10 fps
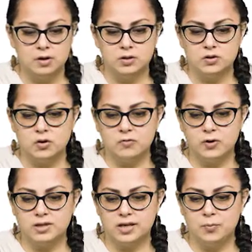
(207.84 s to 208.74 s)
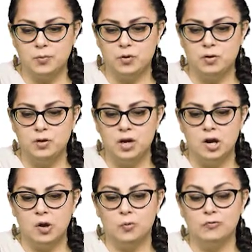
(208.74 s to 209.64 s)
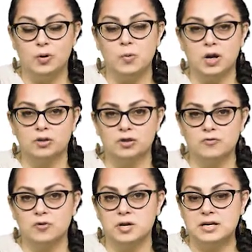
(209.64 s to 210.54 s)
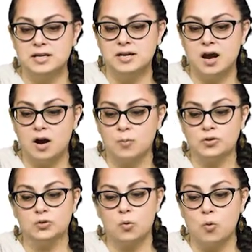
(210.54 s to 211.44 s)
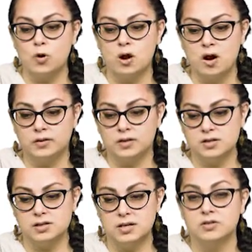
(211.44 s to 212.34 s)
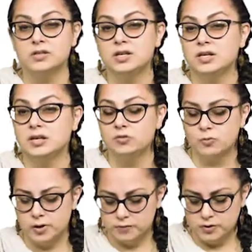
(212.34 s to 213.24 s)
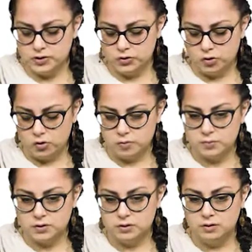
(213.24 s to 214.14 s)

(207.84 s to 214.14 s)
So for example, if we want to look for e-commerce or online sales, either one of these terms,